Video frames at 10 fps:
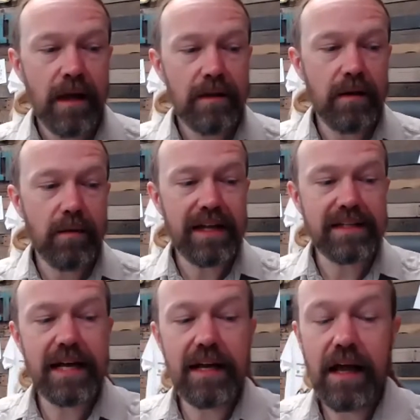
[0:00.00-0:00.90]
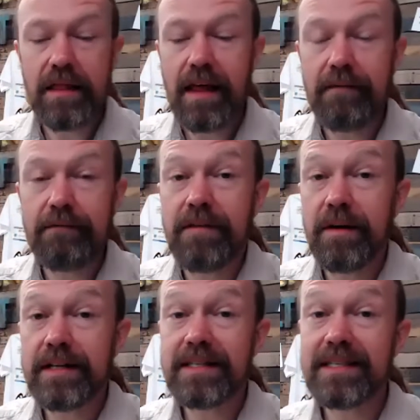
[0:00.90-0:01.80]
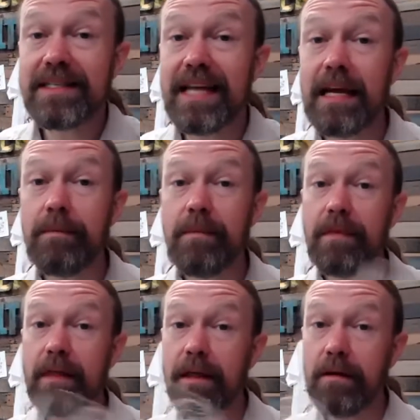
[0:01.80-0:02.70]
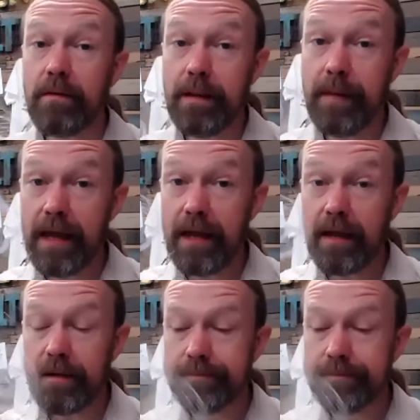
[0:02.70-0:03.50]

that we can take that very same thing that we make